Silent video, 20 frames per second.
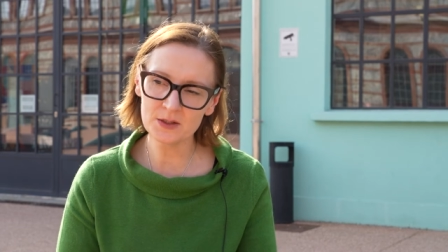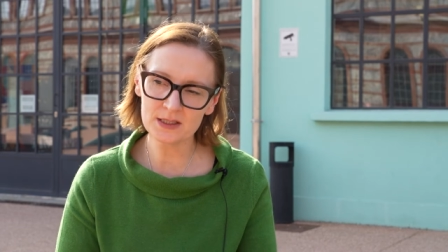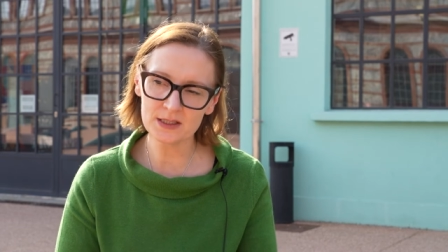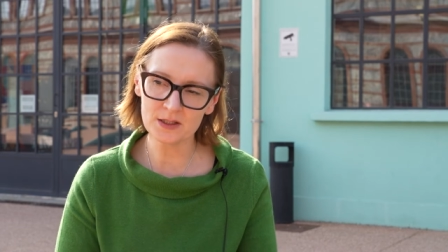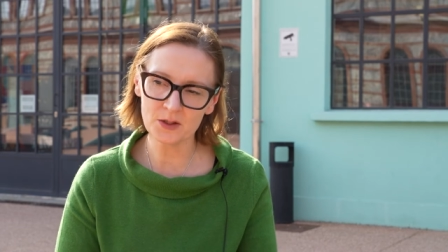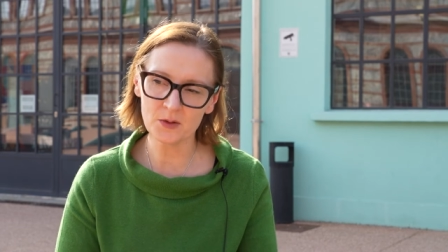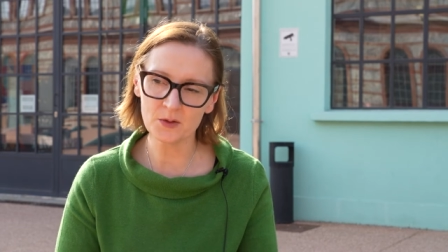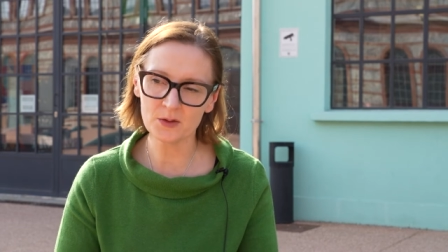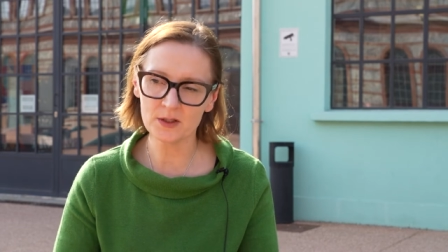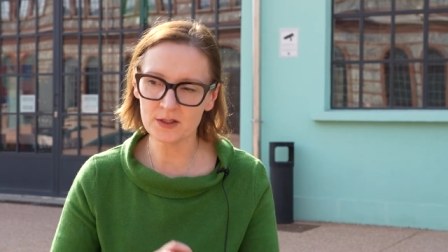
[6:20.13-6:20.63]

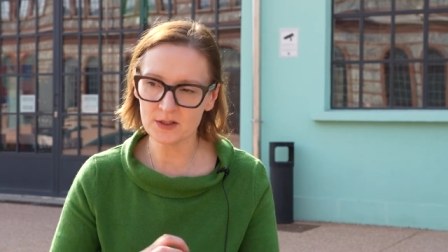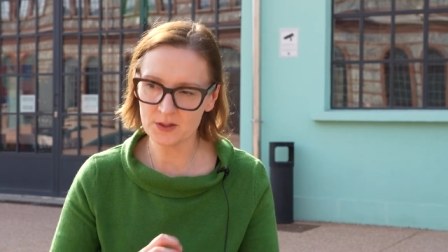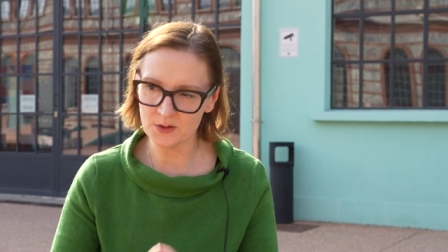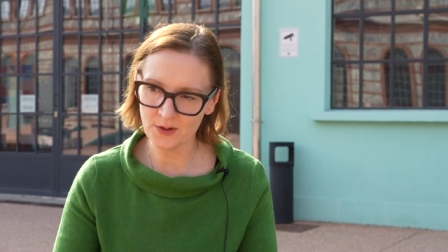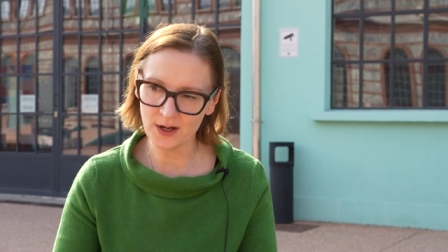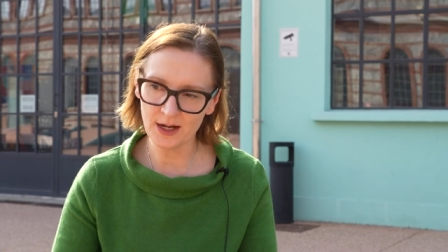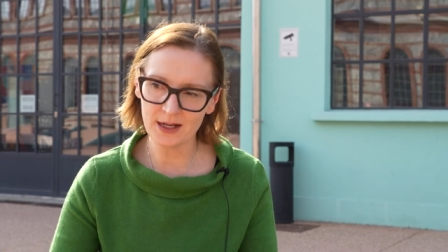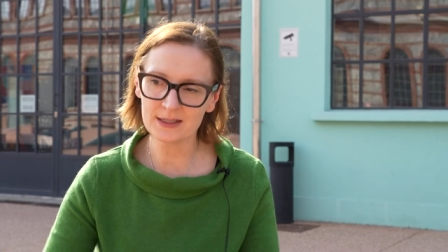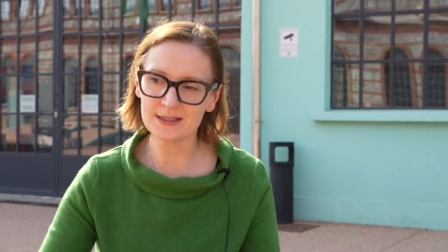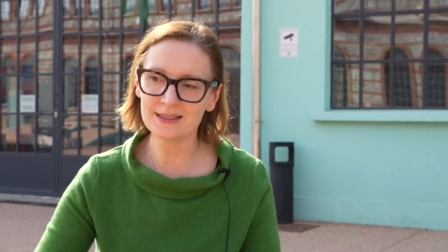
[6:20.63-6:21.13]
So you
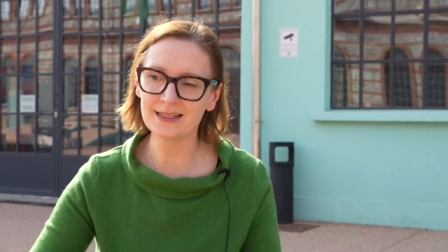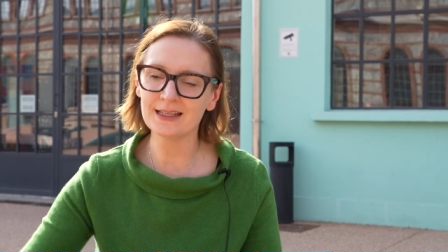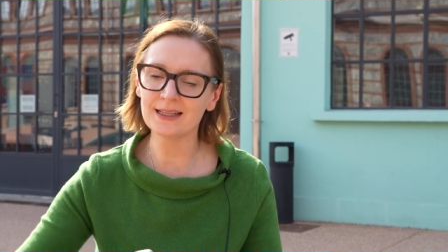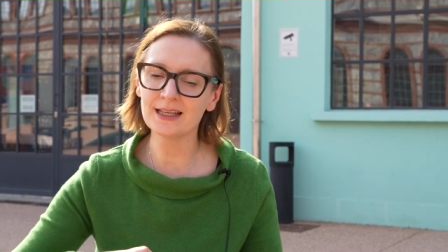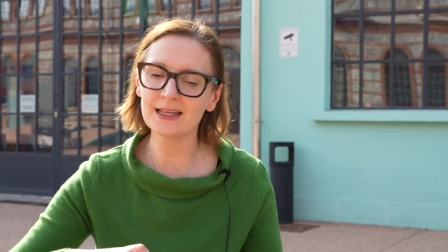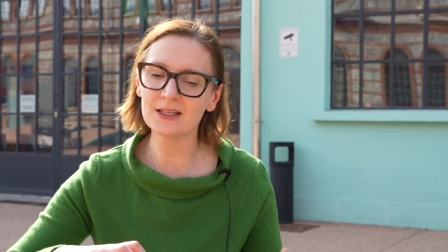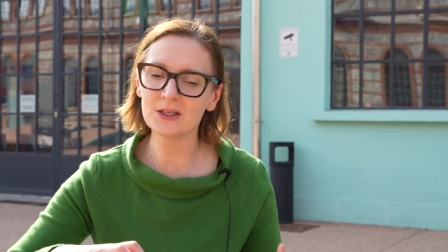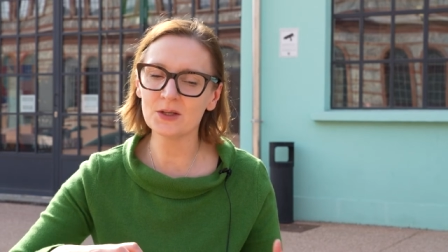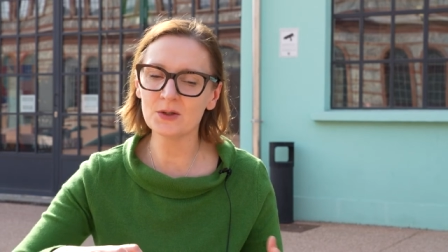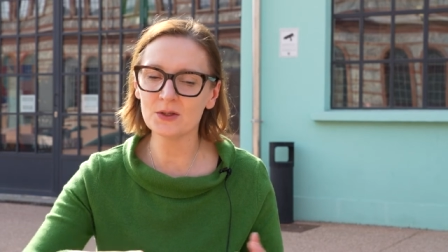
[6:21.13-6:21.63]
direct and
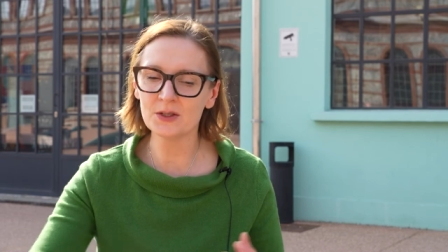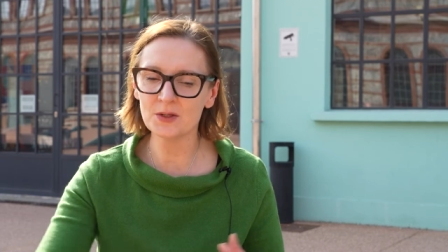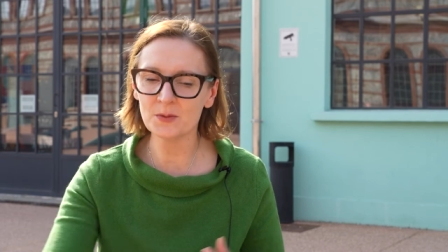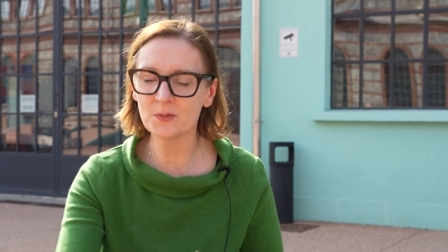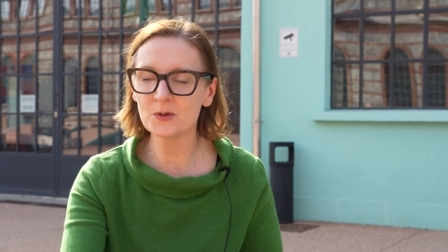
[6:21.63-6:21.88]
then you